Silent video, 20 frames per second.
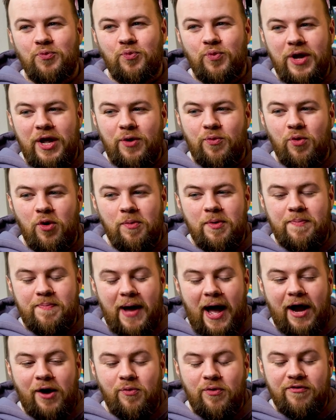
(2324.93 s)
We will be
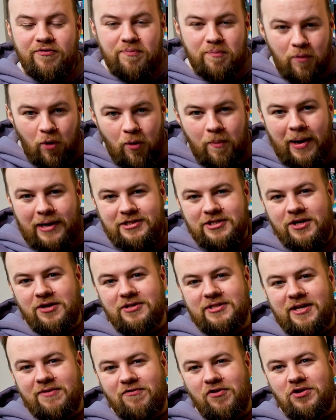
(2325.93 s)
back with more Magic
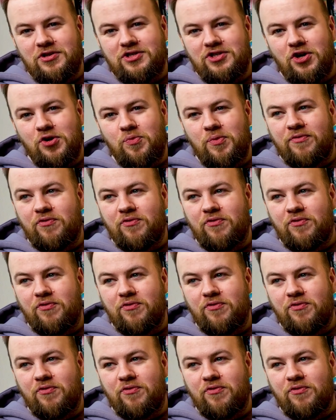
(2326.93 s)
content very soon.